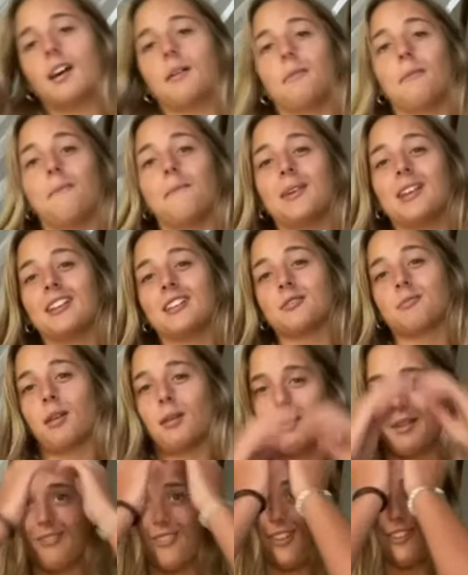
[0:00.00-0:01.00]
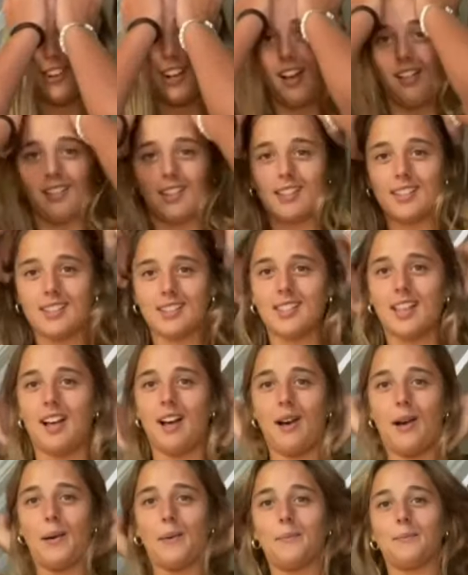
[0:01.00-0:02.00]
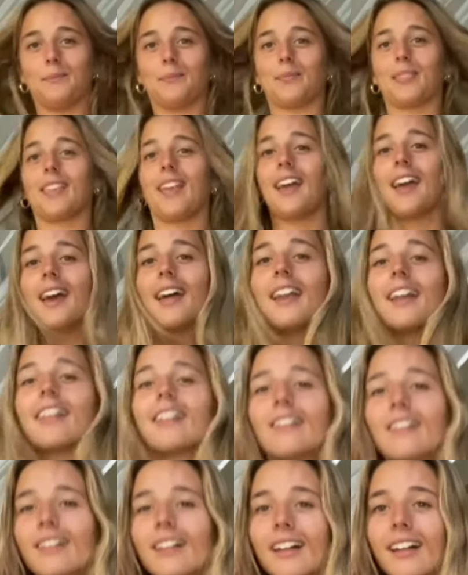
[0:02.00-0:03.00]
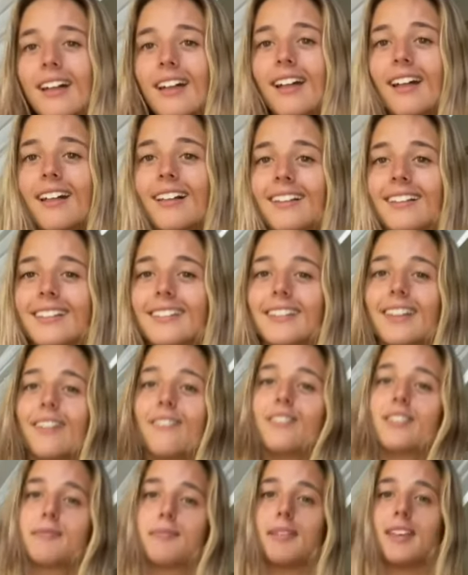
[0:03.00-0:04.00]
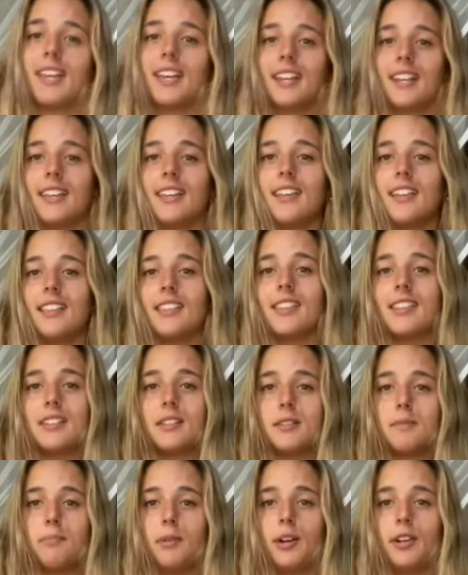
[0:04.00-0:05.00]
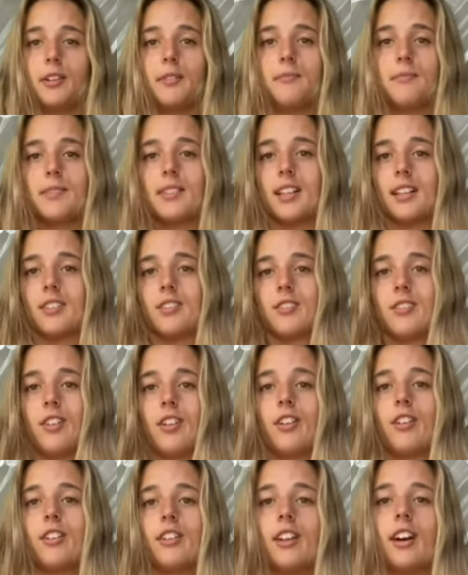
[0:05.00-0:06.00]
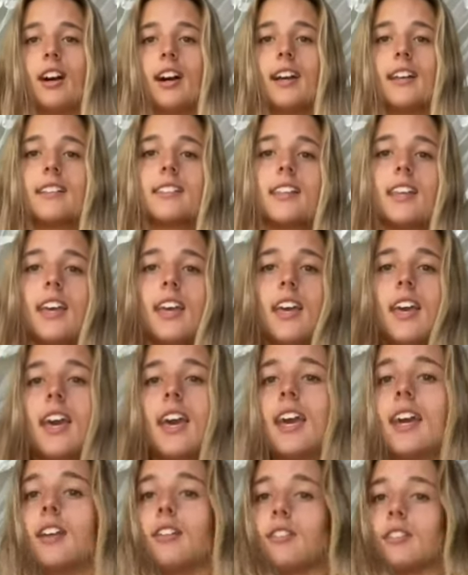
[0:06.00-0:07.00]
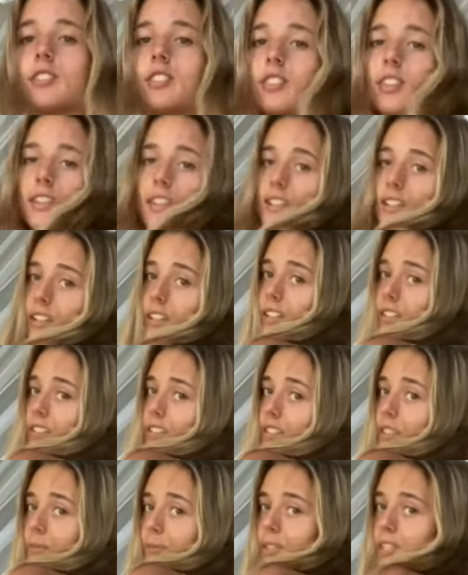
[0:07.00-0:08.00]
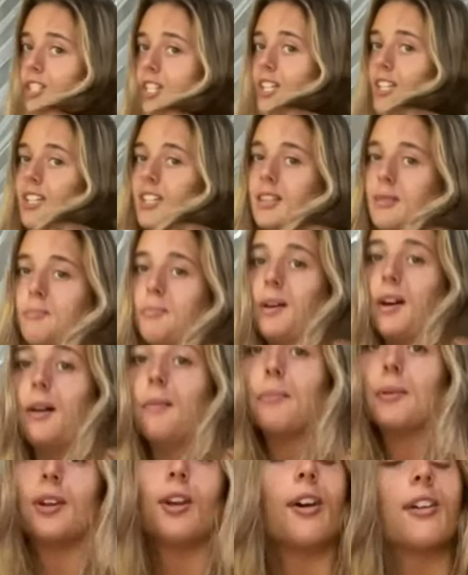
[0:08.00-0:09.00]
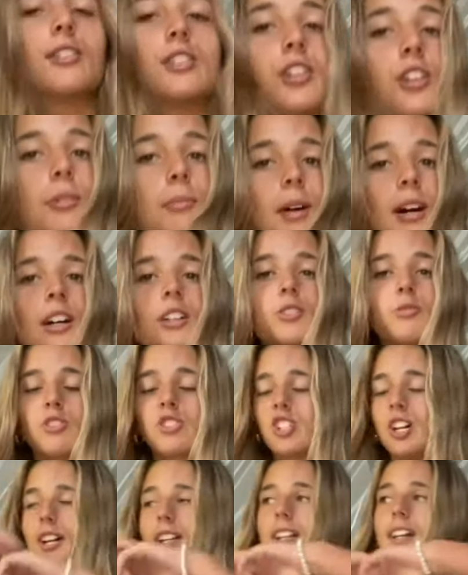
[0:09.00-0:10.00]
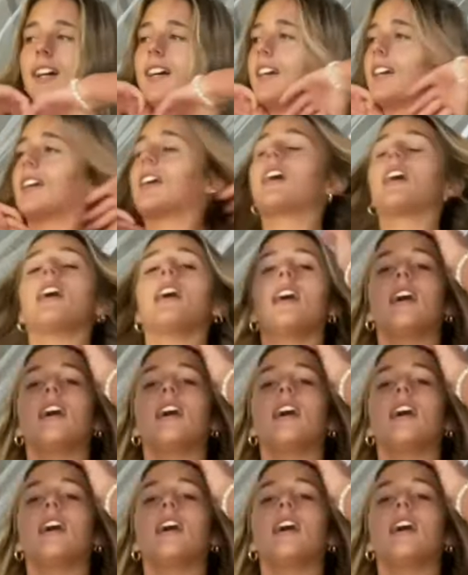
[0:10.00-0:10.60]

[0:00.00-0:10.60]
Mint is one of my favorite colors. And I love this bikini. These bottoms are so nice. And also they're a little bit cheeky at the butt, but not too much, which I like.